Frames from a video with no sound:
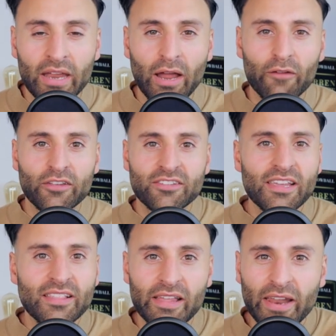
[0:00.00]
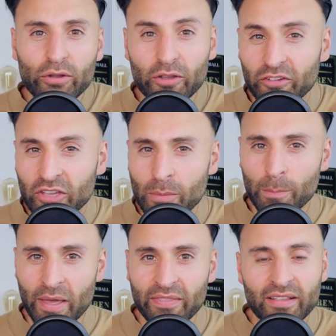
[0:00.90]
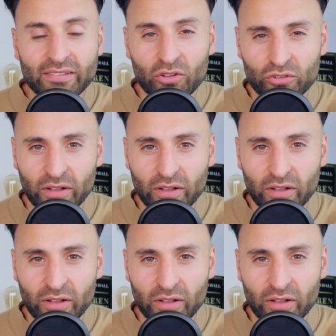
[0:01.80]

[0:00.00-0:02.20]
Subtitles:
Now, if you're sitting there now and you're thinking, Ben, that sounds